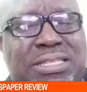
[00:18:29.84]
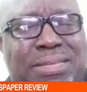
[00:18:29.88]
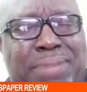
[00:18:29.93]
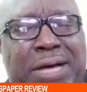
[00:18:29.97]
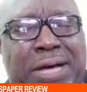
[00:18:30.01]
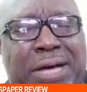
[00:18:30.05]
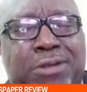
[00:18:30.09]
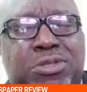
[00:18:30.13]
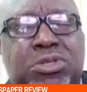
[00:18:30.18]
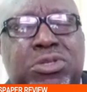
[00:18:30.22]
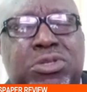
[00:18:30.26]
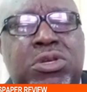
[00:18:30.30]
is
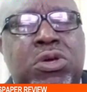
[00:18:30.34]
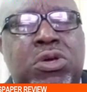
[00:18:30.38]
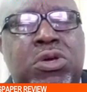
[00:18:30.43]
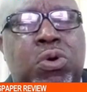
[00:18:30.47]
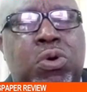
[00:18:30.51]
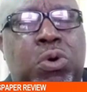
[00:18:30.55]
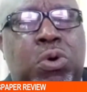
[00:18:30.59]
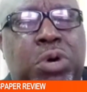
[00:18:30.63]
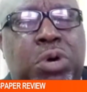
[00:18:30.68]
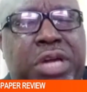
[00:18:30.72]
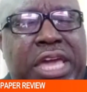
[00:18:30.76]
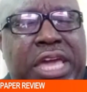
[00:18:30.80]
about,
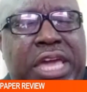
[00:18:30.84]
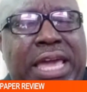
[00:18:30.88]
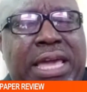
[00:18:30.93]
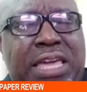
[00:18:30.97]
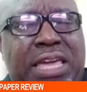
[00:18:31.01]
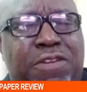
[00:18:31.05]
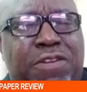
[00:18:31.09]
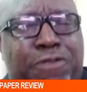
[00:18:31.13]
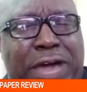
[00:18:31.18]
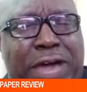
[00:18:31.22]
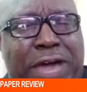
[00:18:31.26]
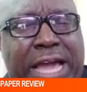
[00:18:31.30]

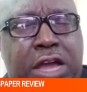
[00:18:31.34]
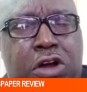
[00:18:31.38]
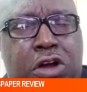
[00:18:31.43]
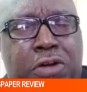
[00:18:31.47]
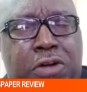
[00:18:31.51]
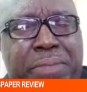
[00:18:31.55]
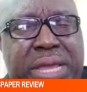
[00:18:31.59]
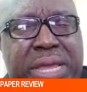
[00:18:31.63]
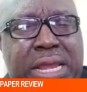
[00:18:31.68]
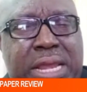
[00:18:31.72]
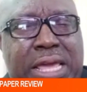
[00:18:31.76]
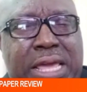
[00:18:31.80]
okay, if I
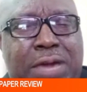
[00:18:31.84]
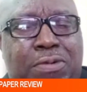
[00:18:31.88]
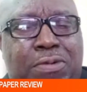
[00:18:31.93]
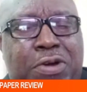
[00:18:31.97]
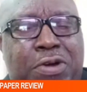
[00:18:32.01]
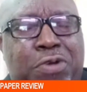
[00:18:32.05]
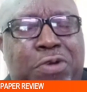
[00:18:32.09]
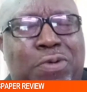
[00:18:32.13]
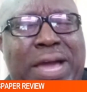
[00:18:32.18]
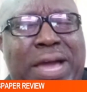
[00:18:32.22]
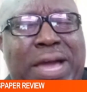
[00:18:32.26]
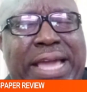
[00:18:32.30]
come in here,
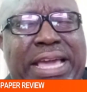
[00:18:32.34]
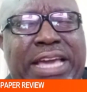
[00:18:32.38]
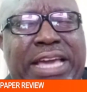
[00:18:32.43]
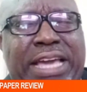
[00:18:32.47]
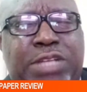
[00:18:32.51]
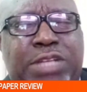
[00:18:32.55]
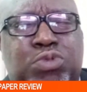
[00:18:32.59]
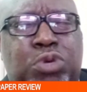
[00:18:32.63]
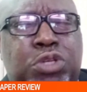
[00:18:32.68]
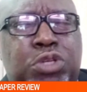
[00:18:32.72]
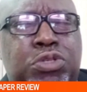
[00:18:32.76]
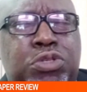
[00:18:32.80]
what do I
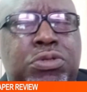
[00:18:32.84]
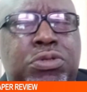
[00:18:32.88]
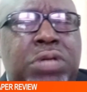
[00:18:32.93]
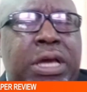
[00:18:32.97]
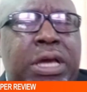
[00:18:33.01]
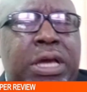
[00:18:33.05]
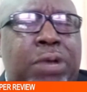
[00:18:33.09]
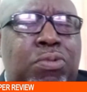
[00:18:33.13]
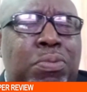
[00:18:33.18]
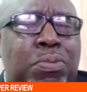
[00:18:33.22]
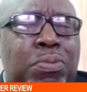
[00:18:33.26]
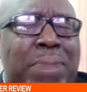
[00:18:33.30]
get? What
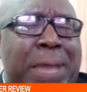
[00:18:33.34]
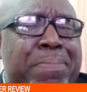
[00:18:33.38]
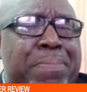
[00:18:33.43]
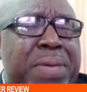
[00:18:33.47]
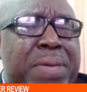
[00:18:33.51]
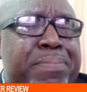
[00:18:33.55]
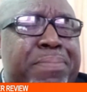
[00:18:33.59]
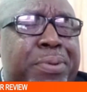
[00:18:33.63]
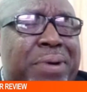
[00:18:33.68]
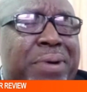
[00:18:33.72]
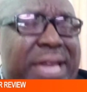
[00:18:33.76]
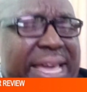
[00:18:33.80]
will my
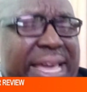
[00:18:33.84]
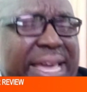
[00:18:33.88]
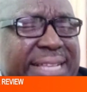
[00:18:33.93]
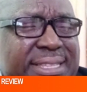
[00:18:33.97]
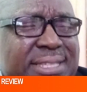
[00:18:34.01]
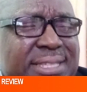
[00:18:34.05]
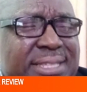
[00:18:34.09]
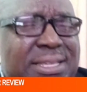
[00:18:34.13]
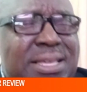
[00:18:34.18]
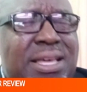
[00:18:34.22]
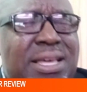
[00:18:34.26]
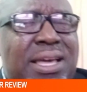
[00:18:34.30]
people
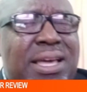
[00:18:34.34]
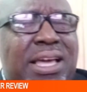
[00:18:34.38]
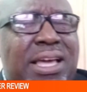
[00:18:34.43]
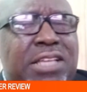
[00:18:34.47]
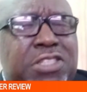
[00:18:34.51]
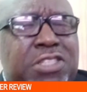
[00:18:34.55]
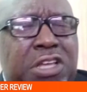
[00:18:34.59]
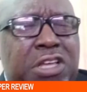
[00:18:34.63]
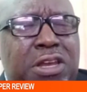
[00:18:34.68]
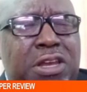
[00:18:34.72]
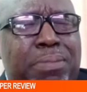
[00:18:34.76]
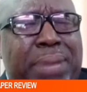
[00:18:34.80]
get?
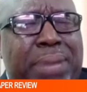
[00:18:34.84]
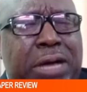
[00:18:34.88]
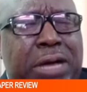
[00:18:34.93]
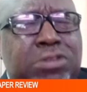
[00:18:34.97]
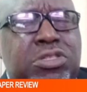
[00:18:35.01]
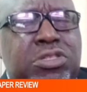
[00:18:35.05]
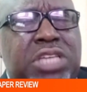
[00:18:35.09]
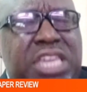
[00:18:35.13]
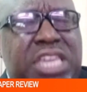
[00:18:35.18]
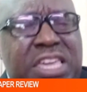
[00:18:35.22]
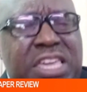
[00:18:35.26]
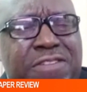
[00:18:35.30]
It's all
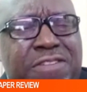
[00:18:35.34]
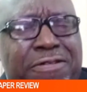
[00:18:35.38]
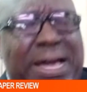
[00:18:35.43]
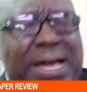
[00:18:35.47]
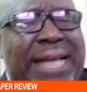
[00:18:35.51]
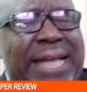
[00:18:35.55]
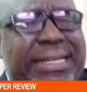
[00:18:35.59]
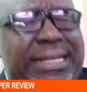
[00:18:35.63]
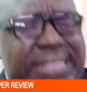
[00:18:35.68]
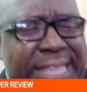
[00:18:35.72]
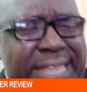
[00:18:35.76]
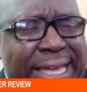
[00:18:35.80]
about give
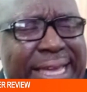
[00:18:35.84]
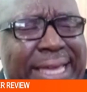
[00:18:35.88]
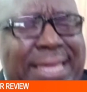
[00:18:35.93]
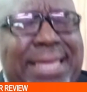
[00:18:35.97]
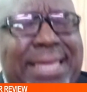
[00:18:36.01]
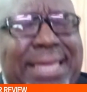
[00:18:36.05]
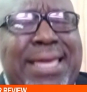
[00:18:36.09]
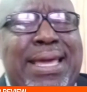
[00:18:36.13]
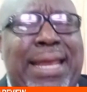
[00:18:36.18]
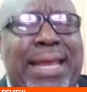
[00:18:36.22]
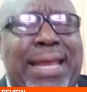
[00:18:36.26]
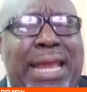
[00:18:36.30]
and
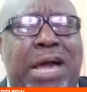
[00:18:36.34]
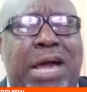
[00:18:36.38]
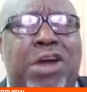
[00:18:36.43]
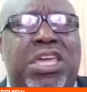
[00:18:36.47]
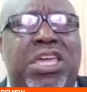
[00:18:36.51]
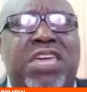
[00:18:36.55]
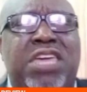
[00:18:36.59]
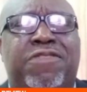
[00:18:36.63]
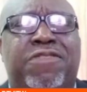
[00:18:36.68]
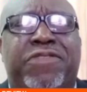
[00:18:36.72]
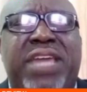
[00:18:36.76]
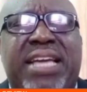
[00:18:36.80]
take.
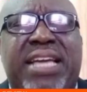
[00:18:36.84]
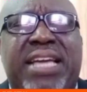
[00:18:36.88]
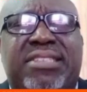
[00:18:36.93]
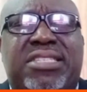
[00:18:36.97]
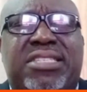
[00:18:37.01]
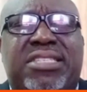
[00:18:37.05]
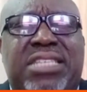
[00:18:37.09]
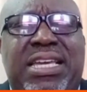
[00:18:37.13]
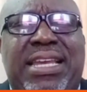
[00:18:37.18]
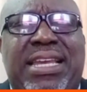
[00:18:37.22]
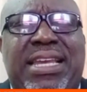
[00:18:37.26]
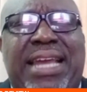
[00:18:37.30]
Now, if they
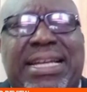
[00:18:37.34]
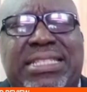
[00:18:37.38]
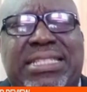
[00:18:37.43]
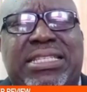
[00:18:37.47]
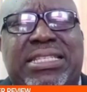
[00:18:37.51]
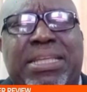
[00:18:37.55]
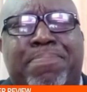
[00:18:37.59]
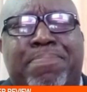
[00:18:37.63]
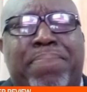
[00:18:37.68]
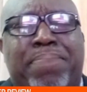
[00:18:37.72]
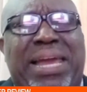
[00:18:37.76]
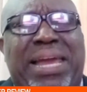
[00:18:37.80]
see that
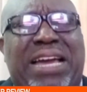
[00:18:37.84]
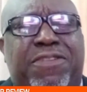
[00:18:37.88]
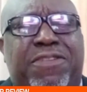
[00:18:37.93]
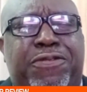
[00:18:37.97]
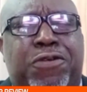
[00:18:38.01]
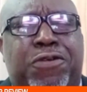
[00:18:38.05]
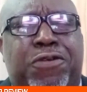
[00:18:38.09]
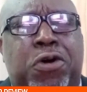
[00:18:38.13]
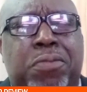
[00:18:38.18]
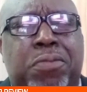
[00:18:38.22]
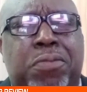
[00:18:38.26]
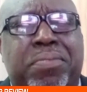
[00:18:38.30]
the
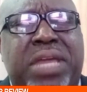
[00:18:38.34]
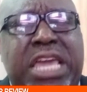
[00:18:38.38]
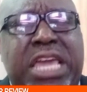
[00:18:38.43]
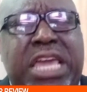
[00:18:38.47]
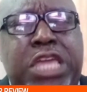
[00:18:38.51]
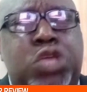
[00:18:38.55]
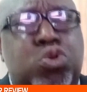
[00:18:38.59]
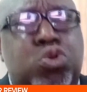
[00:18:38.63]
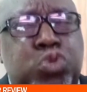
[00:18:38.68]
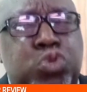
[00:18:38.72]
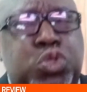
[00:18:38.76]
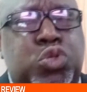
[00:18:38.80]
platform they
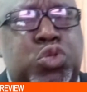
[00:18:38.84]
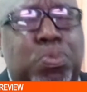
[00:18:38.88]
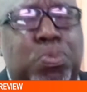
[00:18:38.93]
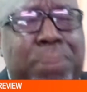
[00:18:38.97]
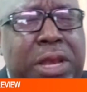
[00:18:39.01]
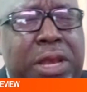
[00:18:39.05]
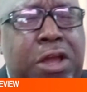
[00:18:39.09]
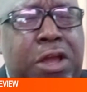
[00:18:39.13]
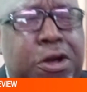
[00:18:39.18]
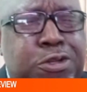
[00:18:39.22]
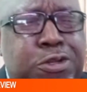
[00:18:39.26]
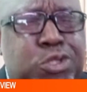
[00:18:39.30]
used to
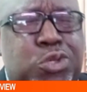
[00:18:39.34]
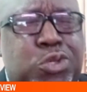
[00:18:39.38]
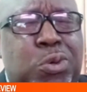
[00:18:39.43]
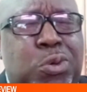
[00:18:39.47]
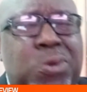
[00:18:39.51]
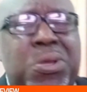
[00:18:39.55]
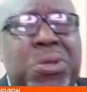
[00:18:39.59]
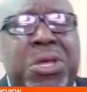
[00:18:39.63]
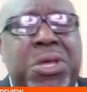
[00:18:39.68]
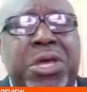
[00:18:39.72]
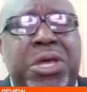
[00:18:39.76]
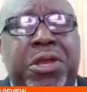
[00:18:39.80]
belong
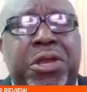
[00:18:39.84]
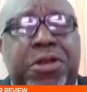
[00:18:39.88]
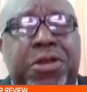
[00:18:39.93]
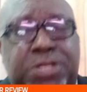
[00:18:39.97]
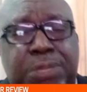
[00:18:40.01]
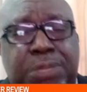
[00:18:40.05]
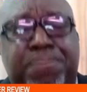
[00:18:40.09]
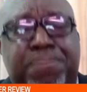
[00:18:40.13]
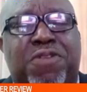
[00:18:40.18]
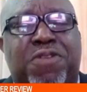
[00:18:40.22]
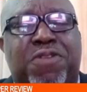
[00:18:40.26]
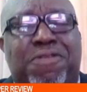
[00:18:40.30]
to
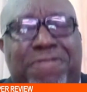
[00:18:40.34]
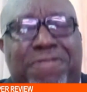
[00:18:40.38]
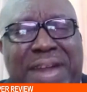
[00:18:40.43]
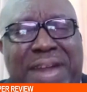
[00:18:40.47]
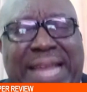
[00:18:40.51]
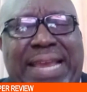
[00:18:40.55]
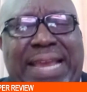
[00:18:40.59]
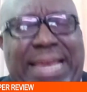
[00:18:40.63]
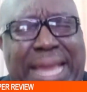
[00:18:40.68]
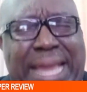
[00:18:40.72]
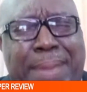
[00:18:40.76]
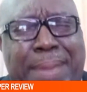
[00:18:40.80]
doesn't
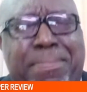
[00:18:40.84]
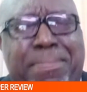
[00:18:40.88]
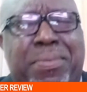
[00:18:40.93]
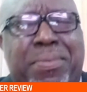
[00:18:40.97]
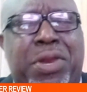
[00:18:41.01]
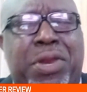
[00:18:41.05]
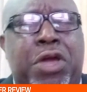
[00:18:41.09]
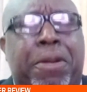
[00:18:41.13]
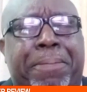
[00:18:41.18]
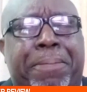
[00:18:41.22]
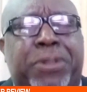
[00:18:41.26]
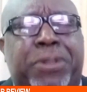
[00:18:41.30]
provide them
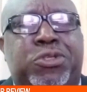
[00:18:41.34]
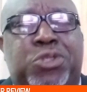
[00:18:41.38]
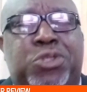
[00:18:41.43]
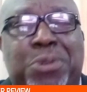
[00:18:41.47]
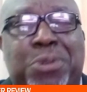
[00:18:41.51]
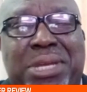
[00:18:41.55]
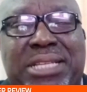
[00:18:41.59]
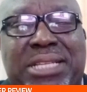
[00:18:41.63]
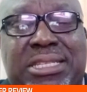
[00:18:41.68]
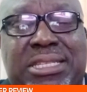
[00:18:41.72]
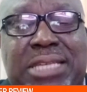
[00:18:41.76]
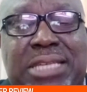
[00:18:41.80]
the
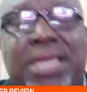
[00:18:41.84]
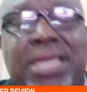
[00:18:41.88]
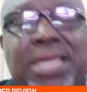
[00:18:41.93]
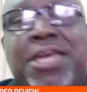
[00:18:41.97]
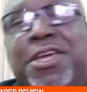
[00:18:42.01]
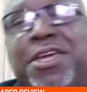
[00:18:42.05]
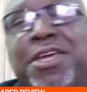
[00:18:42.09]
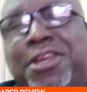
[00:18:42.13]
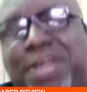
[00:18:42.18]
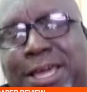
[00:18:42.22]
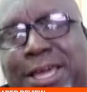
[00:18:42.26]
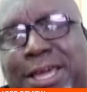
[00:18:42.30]
opportunity,
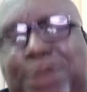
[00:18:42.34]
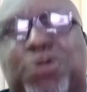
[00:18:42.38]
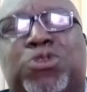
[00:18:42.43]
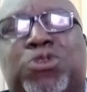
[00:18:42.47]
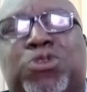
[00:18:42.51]
they